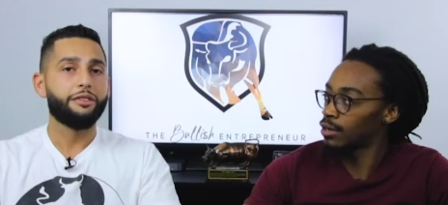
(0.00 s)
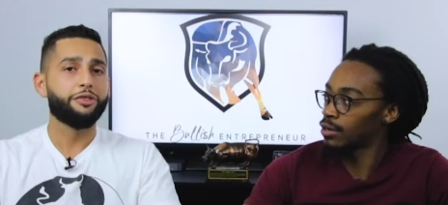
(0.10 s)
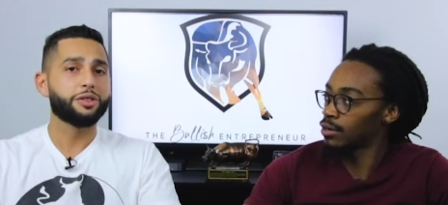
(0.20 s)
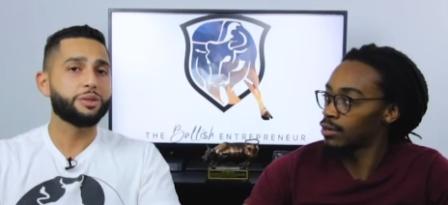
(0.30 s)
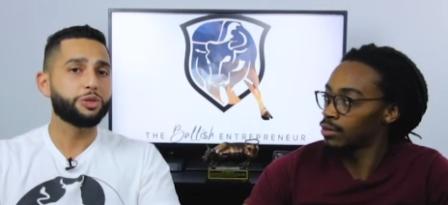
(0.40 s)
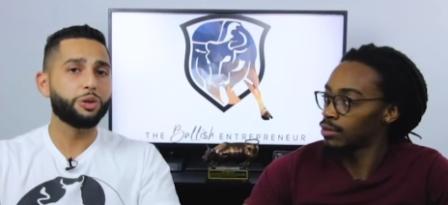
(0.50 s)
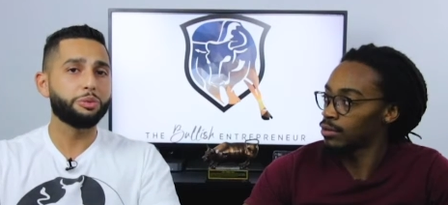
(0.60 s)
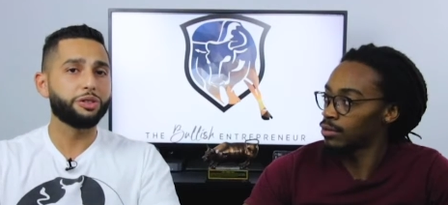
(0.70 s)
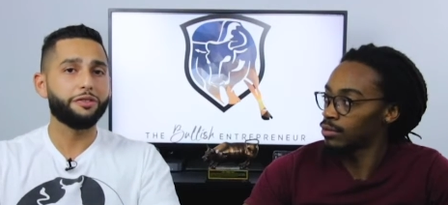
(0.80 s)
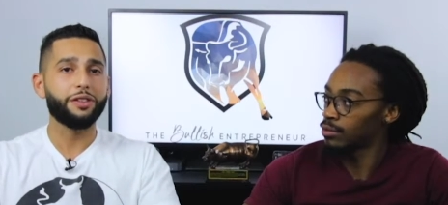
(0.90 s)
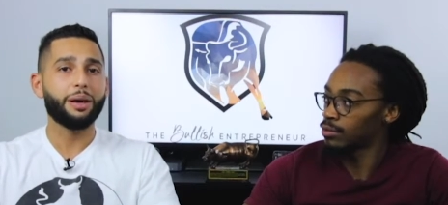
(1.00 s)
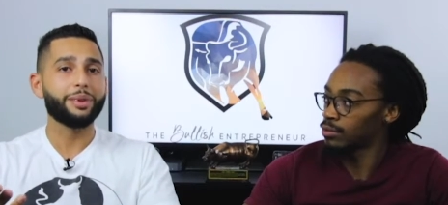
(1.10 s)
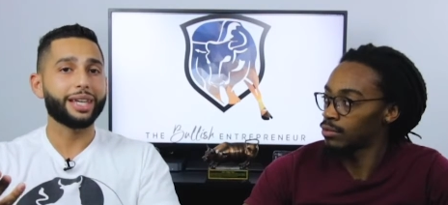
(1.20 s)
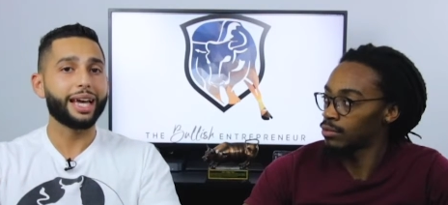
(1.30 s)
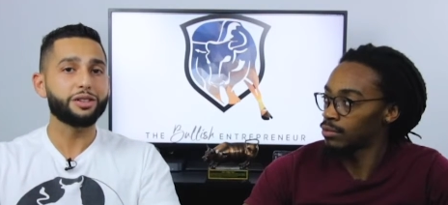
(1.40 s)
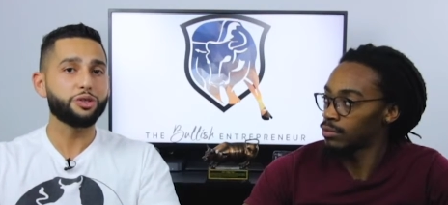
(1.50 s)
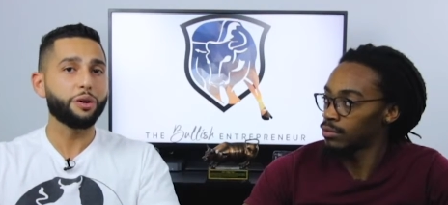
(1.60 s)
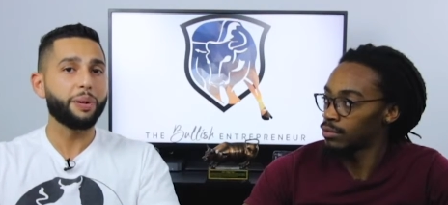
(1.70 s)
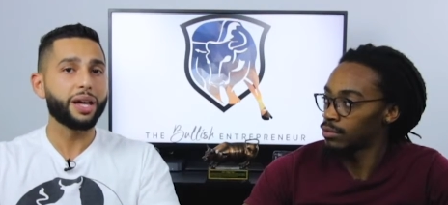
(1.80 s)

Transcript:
Speaker 1: and for a subscription fee i mean cancel your